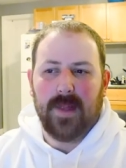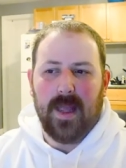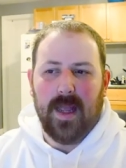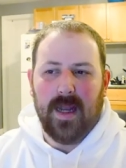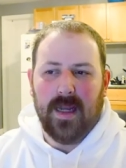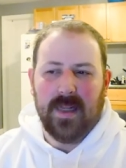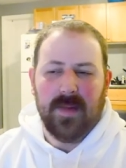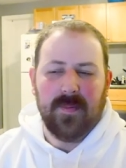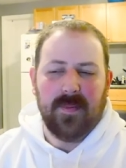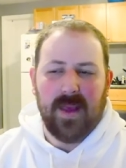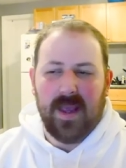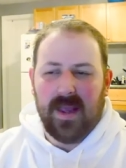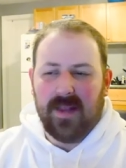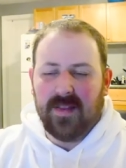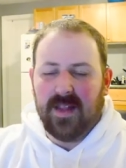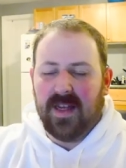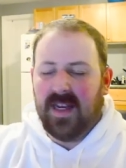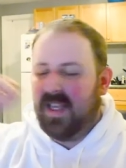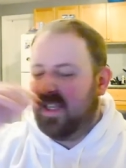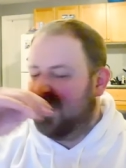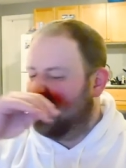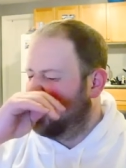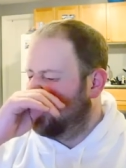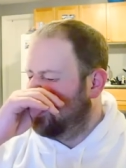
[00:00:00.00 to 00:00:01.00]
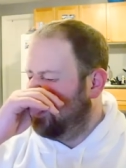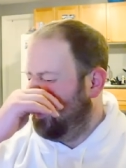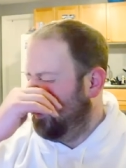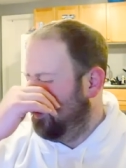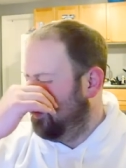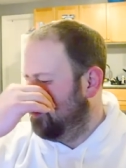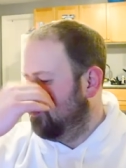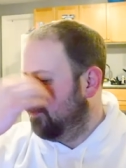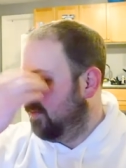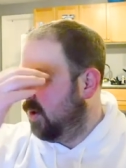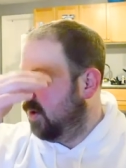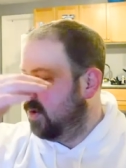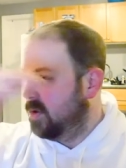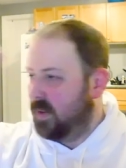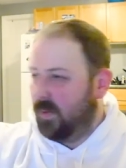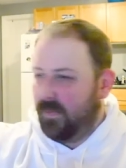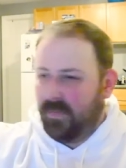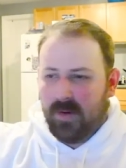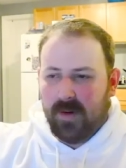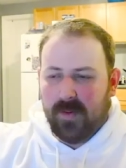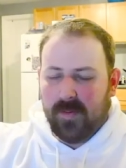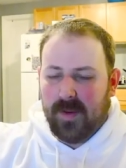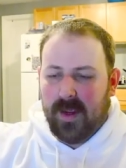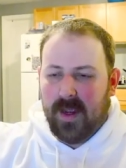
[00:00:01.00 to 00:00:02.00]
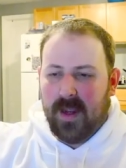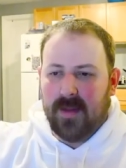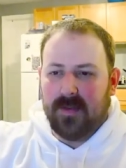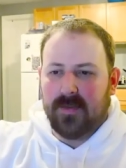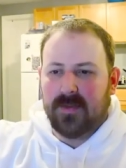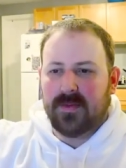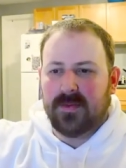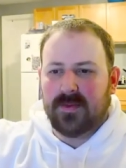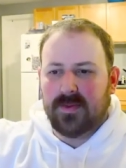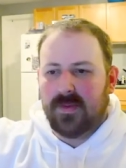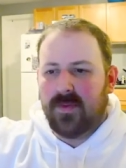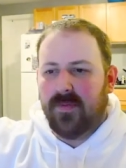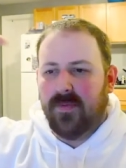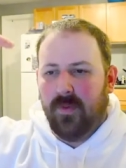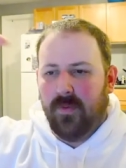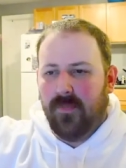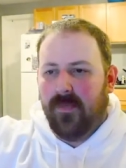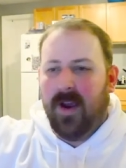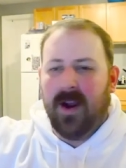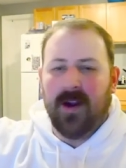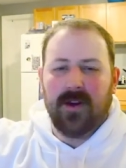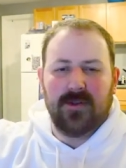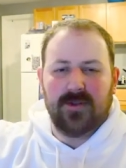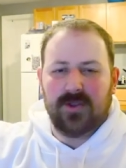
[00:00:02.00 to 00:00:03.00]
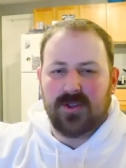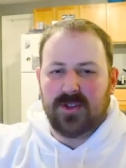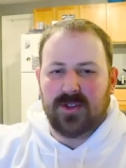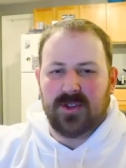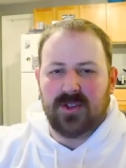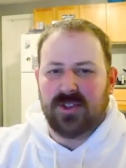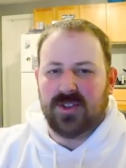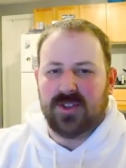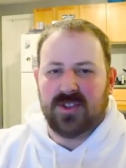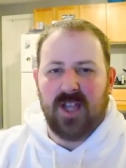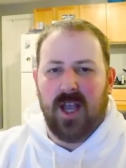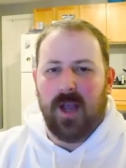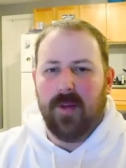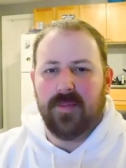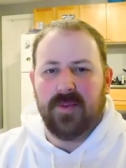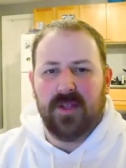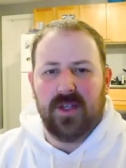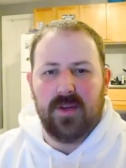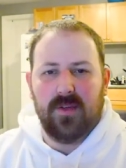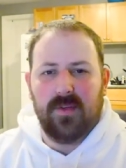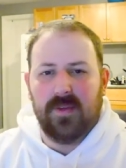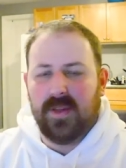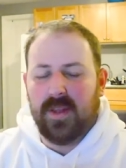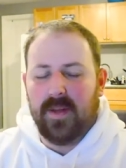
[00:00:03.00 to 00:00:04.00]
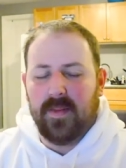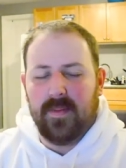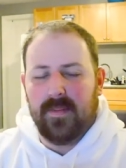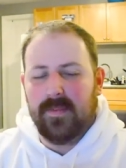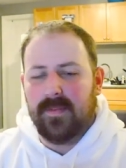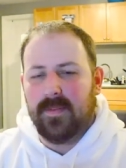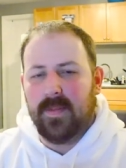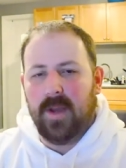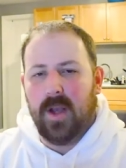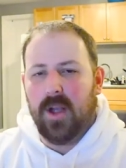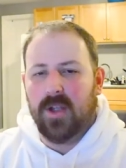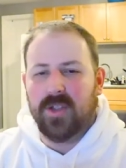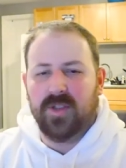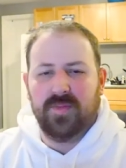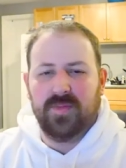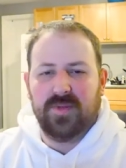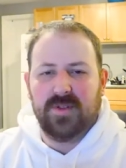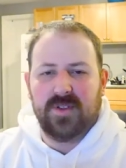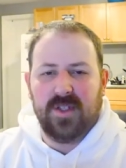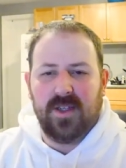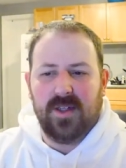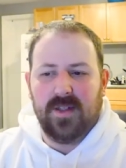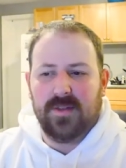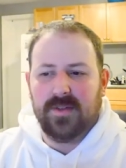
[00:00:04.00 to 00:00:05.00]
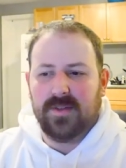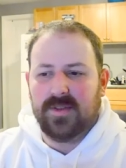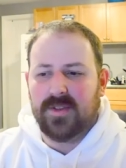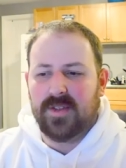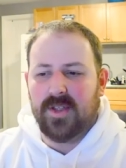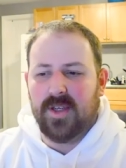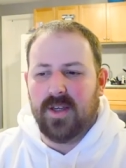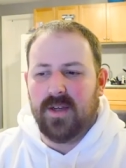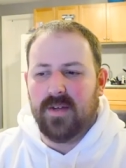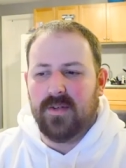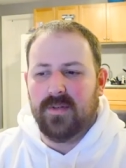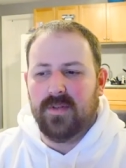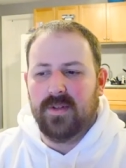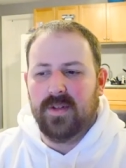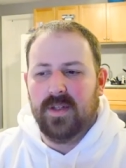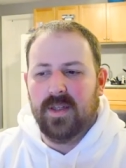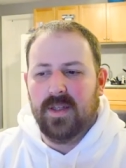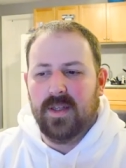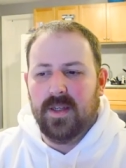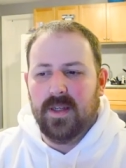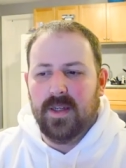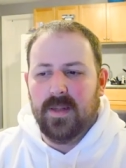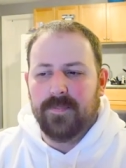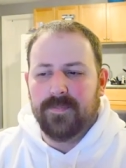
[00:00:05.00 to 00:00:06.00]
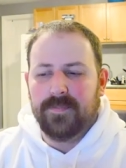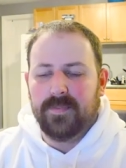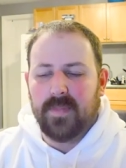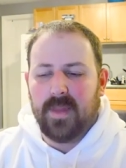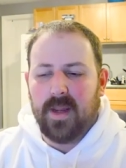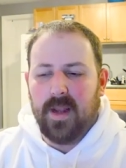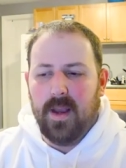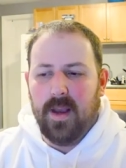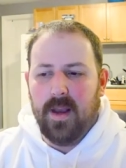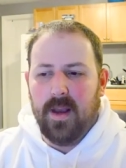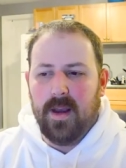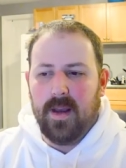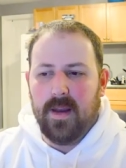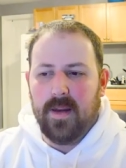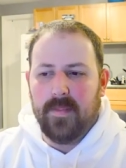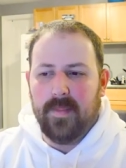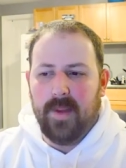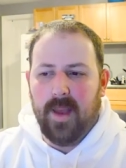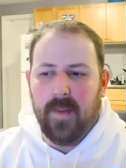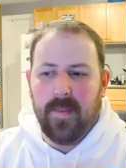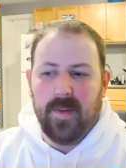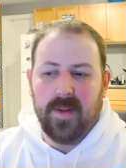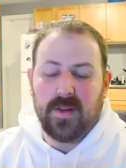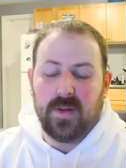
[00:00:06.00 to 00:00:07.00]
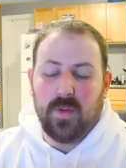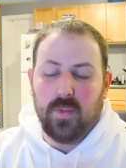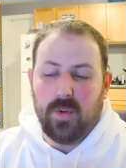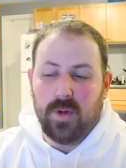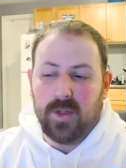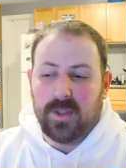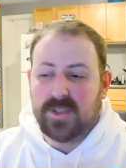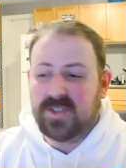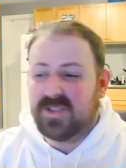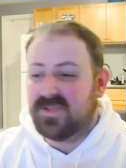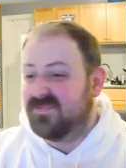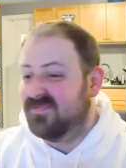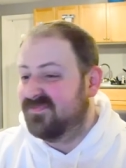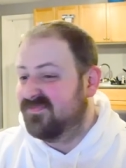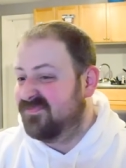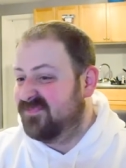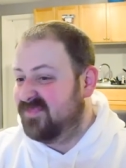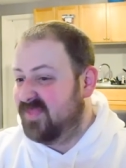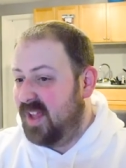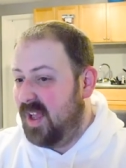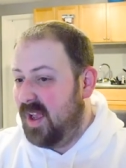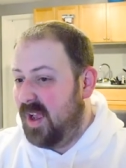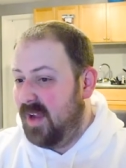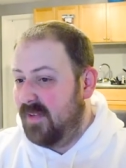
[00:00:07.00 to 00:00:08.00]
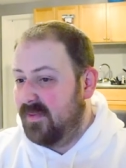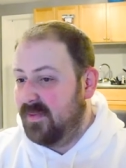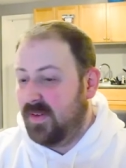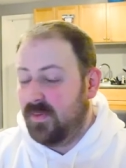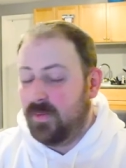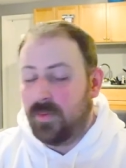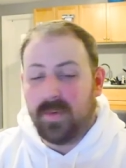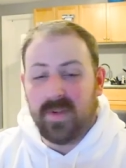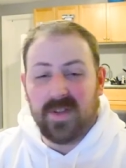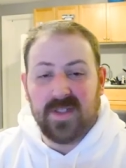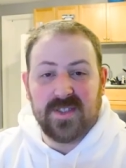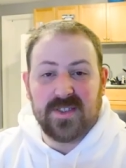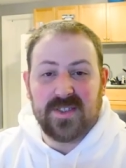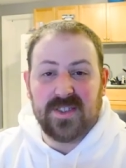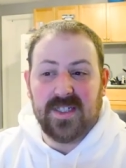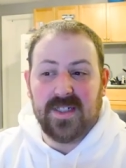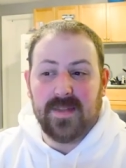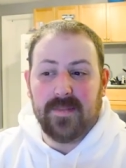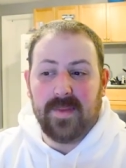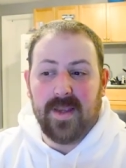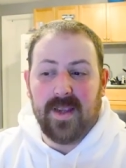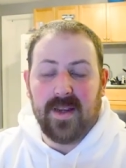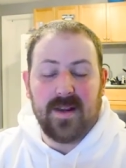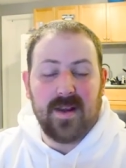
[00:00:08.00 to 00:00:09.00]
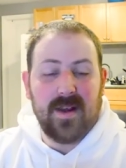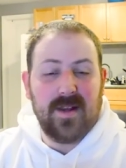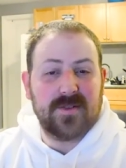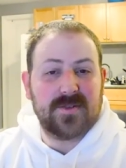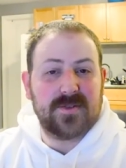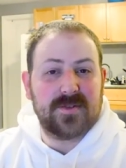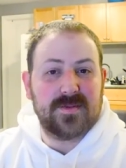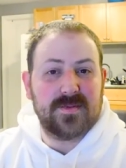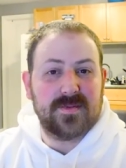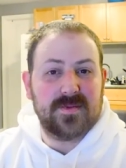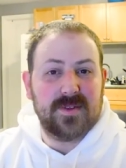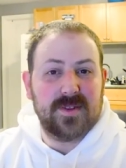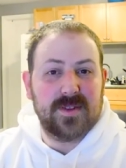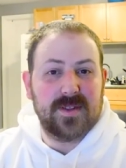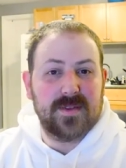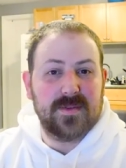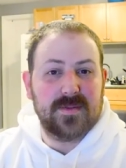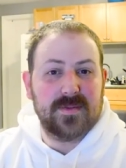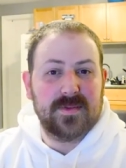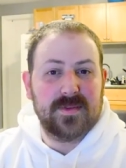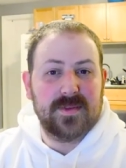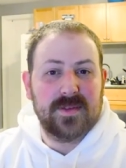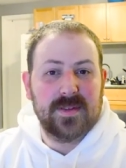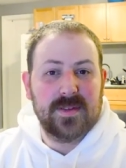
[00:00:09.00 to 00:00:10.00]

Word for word: Any band that I say is my all-time favorite band, Foo Fighters is top tier with them 100%. So, how about the worst? I've never really seen a bad concert, you know?